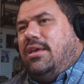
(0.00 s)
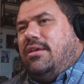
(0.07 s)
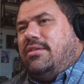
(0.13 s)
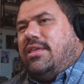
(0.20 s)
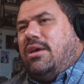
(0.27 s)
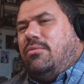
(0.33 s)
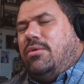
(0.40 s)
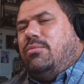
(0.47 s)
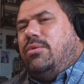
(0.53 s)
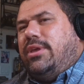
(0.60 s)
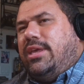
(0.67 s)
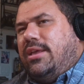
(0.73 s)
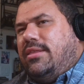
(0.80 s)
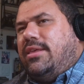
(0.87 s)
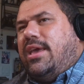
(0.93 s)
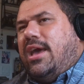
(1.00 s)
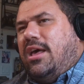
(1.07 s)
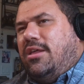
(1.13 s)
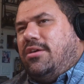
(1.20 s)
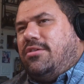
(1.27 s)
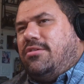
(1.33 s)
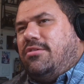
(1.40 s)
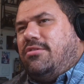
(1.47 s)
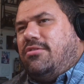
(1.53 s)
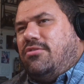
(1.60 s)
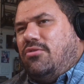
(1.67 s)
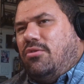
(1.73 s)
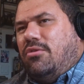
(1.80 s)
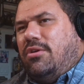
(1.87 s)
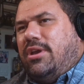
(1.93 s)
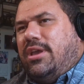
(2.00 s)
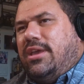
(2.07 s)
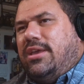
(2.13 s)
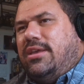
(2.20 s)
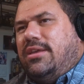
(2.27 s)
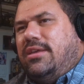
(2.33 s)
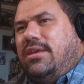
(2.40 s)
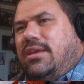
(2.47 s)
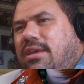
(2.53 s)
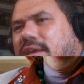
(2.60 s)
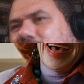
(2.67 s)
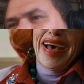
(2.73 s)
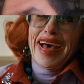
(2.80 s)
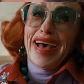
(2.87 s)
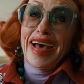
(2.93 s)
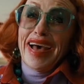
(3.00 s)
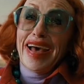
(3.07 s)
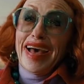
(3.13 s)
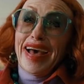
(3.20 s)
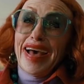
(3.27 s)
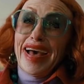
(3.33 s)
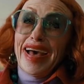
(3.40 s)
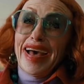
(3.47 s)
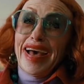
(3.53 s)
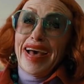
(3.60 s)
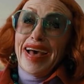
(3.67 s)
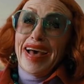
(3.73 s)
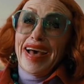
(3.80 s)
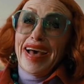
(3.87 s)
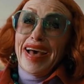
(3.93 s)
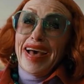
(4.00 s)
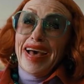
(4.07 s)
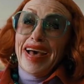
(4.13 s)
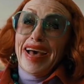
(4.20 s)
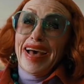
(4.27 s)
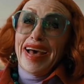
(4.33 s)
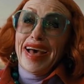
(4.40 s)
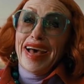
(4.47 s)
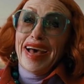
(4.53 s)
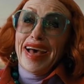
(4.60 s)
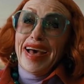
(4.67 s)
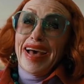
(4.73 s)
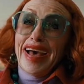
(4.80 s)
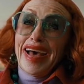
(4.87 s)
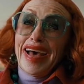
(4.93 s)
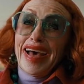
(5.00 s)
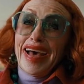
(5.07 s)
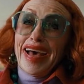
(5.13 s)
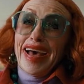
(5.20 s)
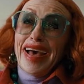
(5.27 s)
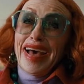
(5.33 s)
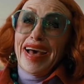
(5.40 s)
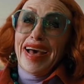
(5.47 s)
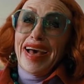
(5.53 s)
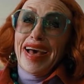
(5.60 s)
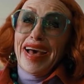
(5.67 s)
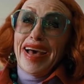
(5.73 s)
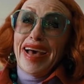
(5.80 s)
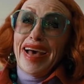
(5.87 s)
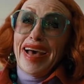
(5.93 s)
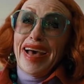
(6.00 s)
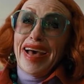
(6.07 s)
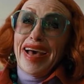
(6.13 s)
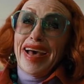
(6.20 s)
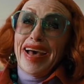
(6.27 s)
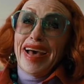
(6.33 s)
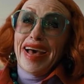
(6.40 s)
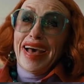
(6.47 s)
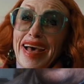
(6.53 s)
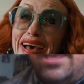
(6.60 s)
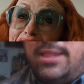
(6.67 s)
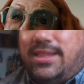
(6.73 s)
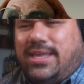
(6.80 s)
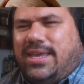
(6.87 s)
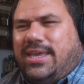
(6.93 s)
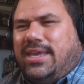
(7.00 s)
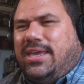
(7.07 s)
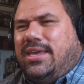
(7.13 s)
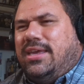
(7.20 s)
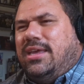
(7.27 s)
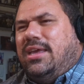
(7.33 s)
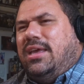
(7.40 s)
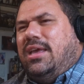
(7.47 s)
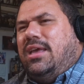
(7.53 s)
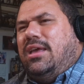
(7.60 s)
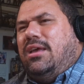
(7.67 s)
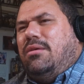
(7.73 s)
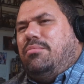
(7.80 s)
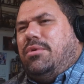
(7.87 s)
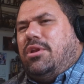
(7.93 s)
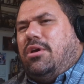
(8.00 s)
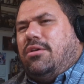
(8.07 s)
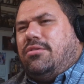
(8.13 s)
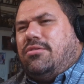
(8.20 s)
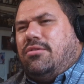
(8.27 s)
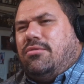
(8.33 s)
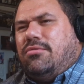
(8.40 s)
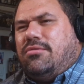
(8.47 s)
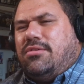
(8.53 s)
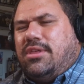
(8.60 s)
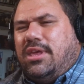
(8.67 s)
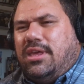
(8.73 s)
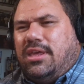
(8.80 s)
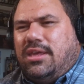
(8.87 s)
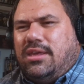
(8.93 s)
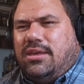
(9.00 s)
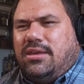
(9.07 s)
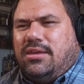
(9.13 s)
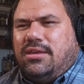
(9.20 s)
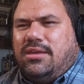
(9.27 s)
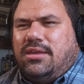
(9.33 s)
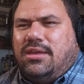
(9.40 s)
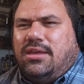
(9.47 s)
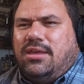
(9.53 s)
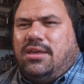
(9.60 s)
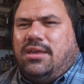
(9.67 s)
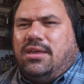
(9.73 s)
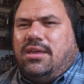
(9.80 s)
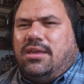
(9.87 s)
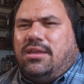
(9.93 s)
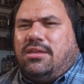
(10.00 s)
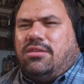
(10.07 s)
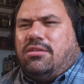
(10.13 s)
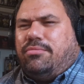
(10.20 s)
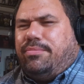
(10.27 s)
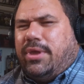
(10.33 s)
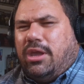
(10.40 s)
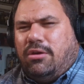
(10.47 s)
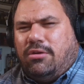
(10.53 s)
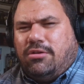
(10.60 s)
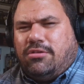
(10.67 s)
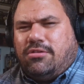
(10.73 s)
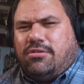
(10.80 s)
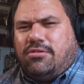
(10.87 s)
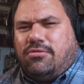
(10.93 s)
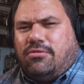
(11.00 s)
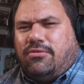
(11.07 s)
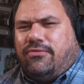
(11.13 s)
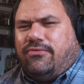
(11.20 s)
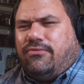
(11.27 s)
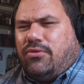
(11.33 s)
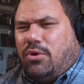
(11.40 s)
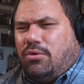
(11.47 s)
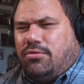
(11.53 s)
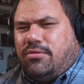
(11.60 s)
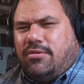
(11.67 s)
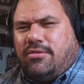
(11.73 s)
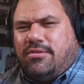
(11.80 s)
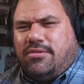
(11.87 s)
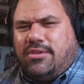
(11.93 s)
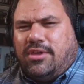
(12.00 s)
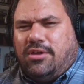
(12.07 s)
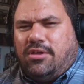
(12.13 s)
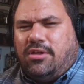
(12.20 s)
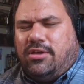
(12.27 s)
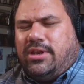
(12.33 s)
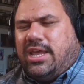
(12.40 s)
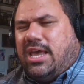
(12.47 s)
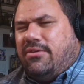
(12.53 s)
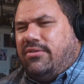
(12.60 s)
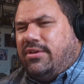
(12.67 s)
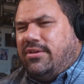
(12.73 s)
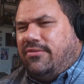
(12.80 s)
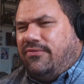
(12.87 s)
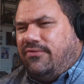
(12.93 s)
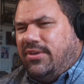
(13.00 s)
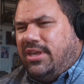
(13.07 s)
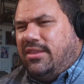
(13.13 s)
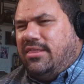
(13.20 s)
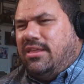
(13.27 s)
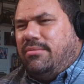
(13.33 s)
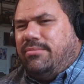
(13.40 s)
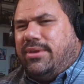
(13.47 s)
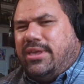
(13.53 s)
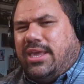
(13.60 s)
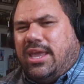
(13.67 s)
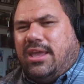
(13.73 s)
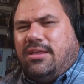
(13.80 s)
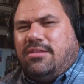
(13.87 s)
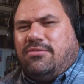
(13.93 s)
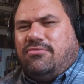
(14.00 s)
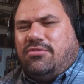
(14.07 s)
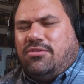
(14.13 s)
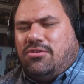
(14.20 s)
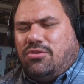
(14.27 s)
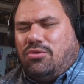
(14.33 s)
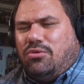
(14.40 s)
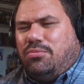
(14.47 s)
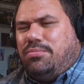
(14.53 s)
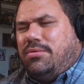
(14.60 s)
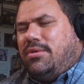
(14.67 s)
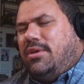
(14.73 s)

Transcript: Is that when we get to Alex's story, Gladys arriving and seeing her looking sickly, but also seeing, the parents sort of frozen still and having to feed them cans of soup.